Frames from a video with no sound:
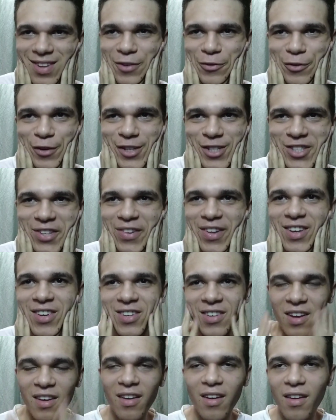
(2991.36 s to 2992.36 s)
in the first
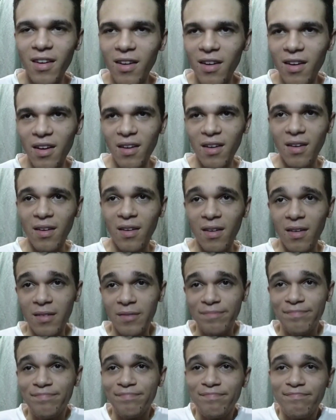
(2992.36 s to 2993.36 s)
place.
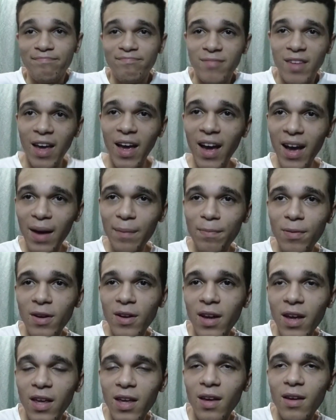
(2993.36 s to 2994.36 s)
It
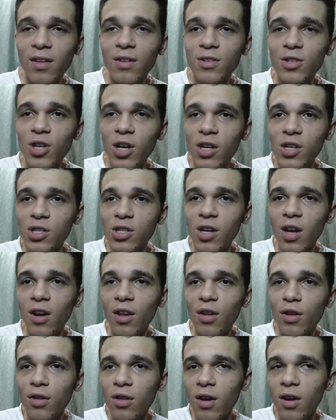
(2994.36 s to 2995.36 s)
happened. I can't change
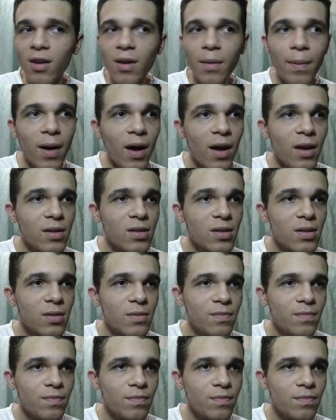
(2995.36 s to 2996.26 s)
anything in the past.